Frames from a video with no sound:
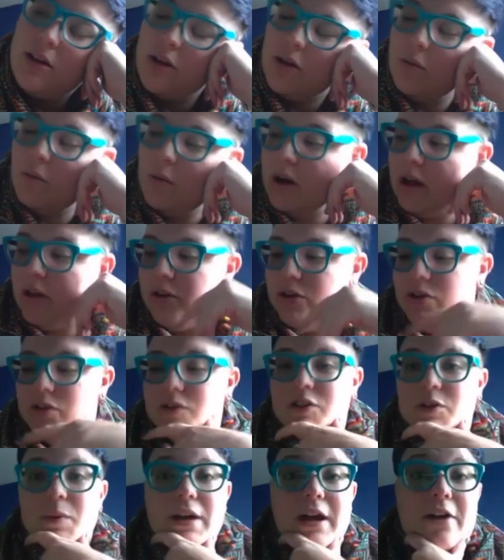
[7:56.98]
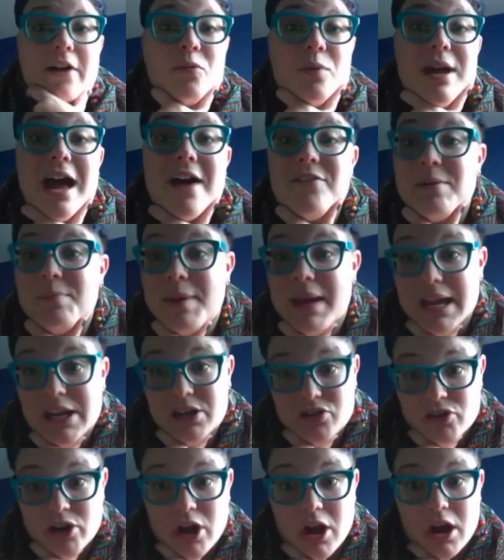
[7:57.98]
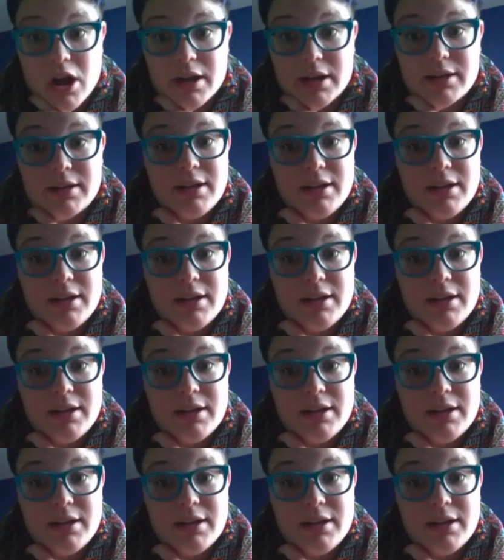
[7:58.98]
What other news do we have? We have a Patreon.